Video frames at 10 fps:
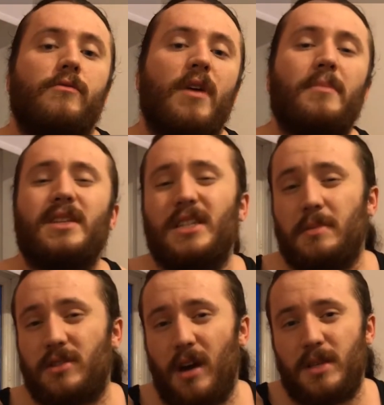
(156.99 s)
Remember to
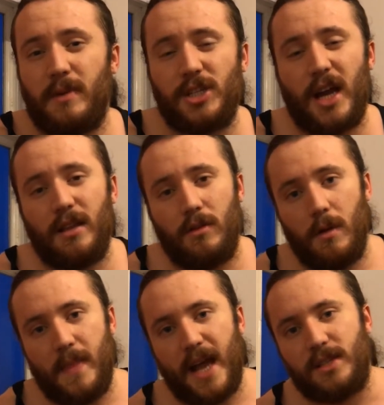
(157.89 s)
subscribe to my
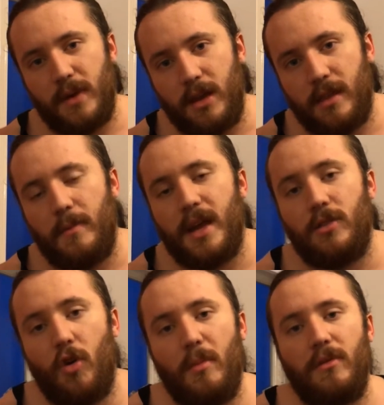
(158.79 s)
channel. Next week there'll be a
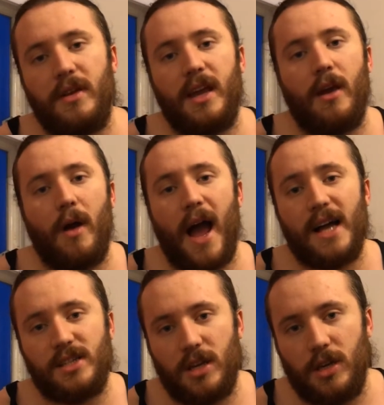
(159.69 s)
normal video
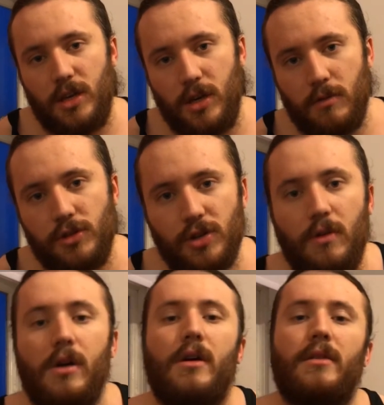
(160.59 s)
as
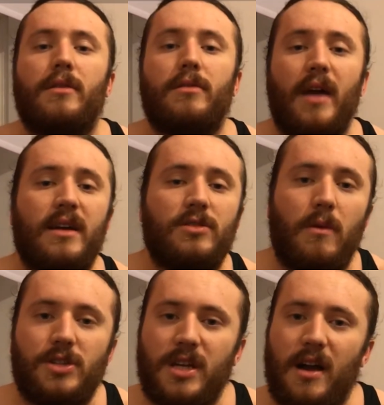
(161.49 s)
usual. Thanks for
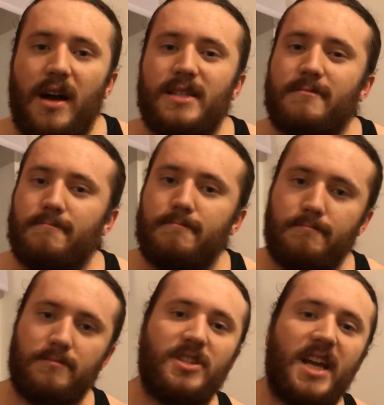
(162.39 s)
watching guys,
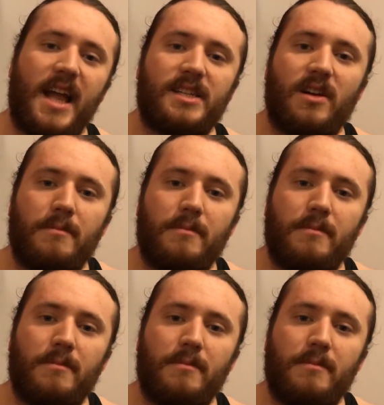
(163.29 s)
see you next